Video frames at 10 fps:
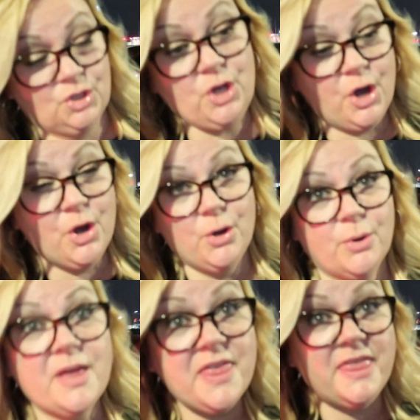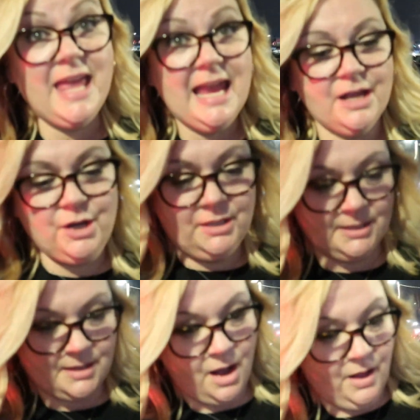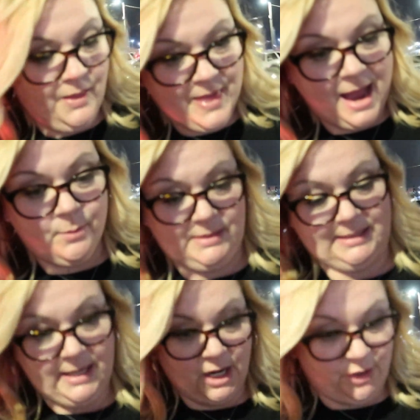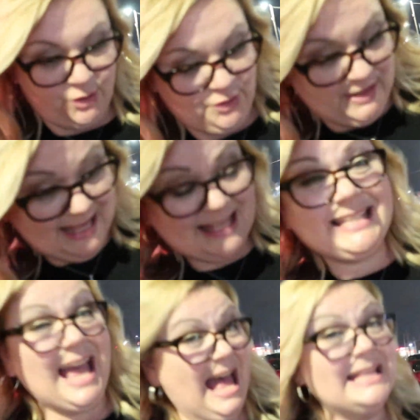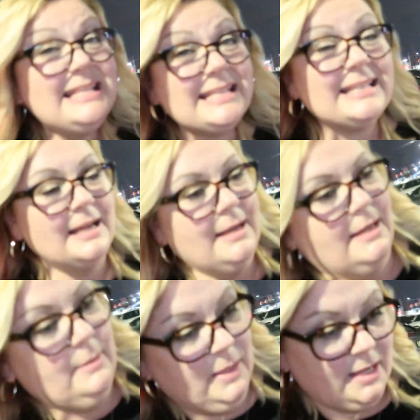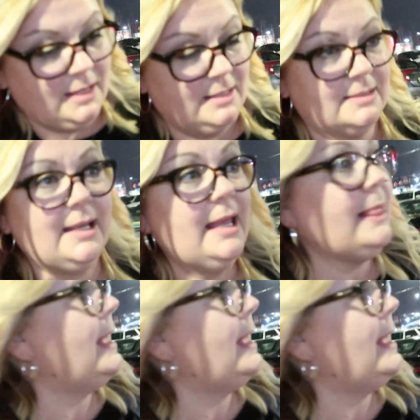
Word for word: So thank goodness all that was like underneath tents because it